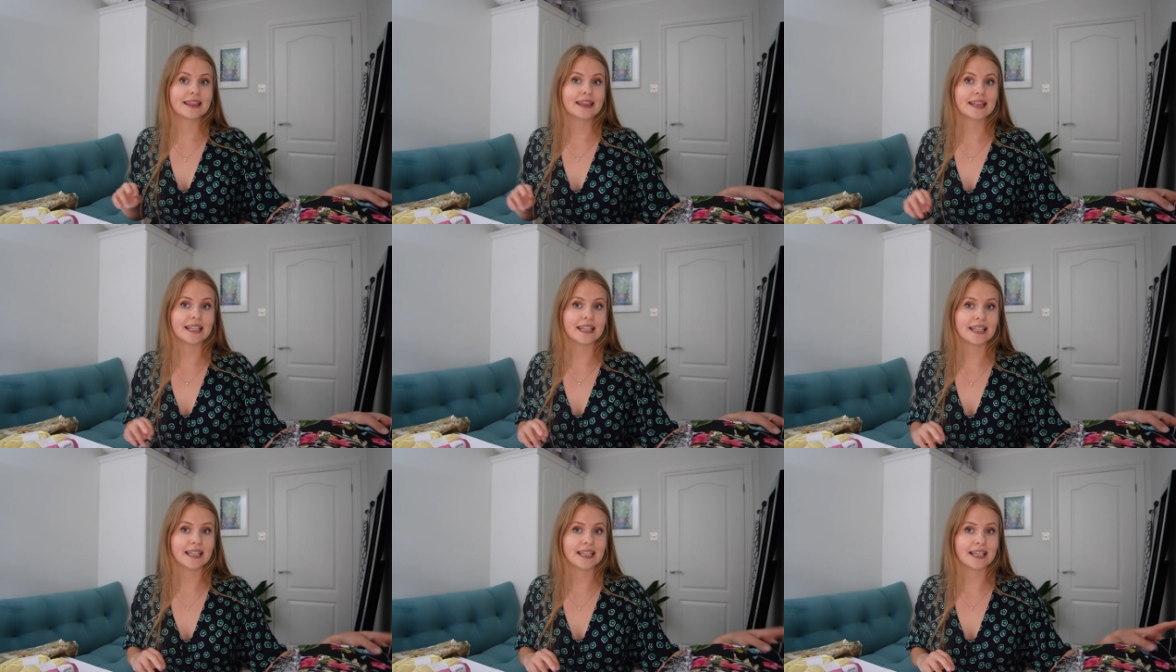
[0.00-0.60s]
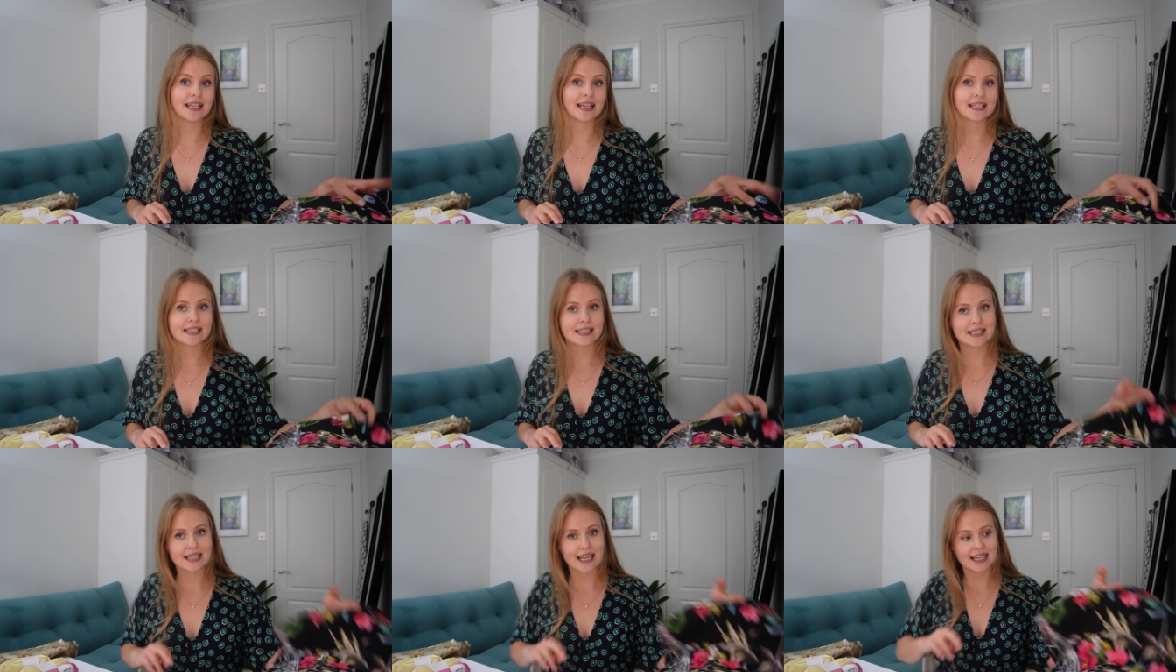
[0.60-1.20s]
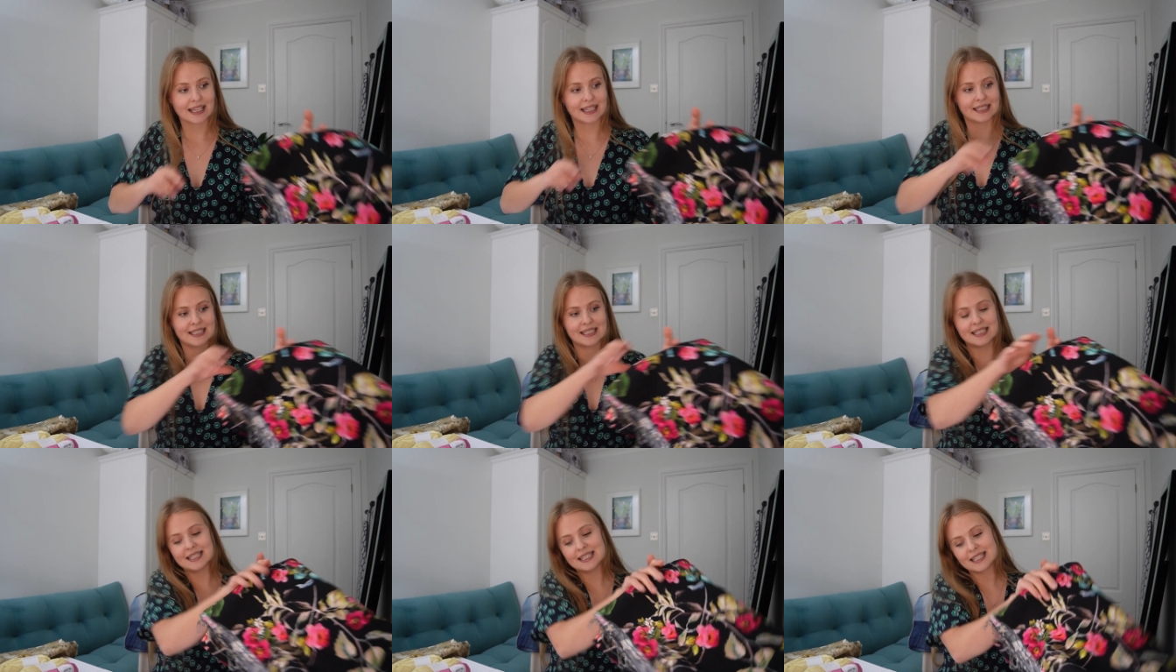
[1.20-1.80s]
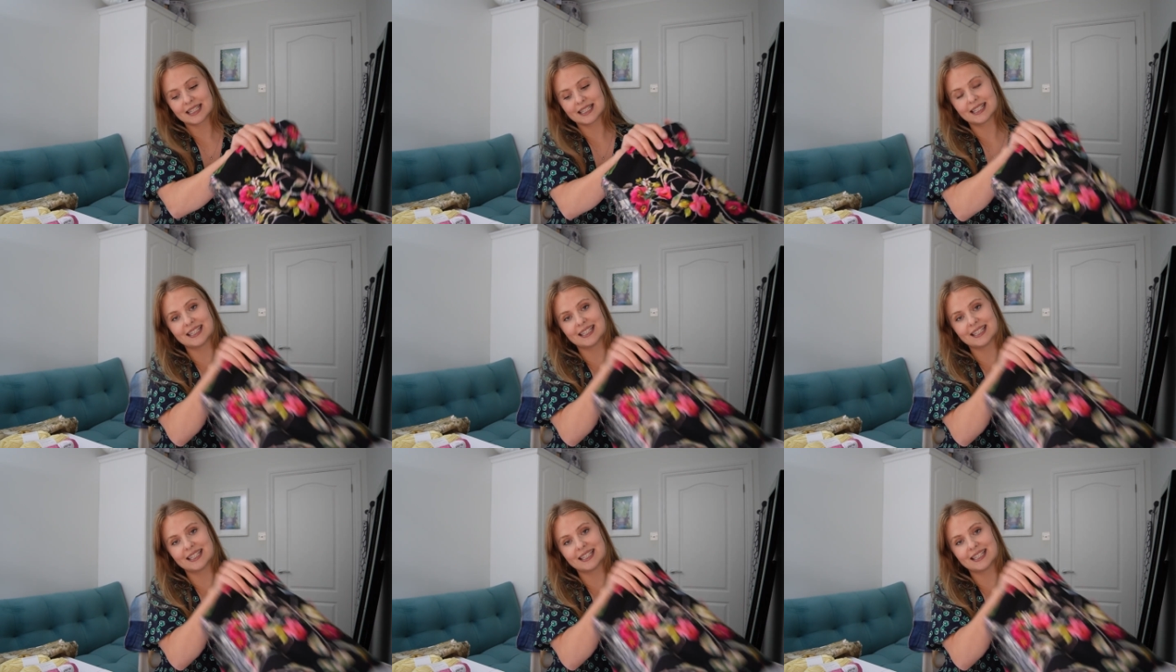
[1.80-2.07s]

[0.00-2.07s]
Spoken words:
The second